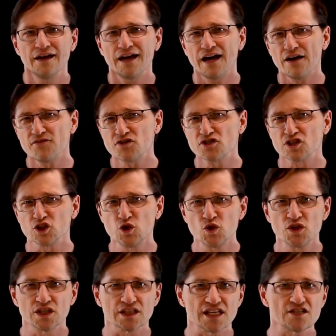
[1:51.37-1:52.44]
Having a
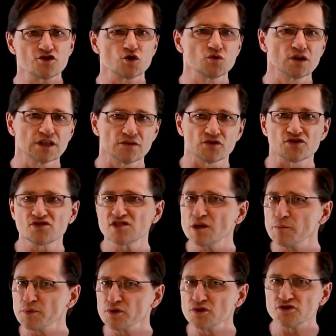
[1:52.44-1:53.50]
solution that lets you deliver
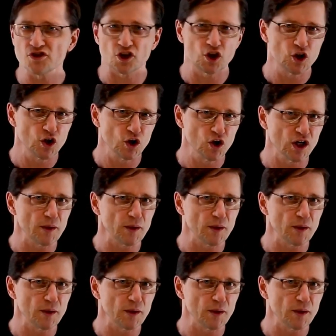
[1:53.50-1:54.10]
simple, secure,